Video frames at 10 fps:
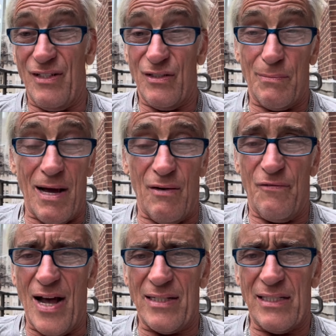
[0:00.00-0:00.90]
As a matter of
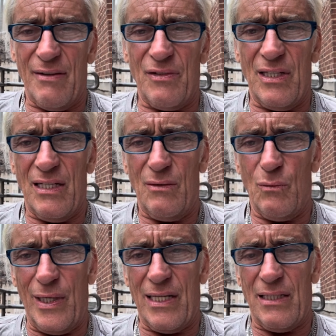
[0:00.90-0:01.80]
fact, even the
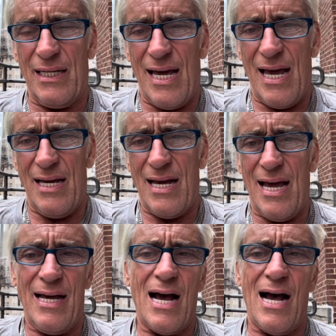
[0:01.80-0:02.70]
weekly
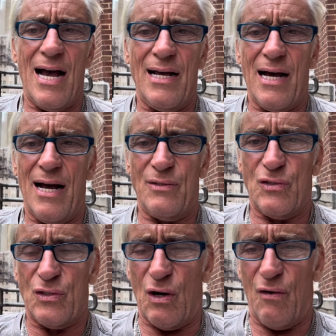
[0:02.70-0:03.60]
AAII
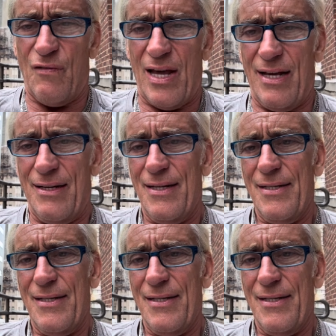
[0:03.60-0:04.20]
survey,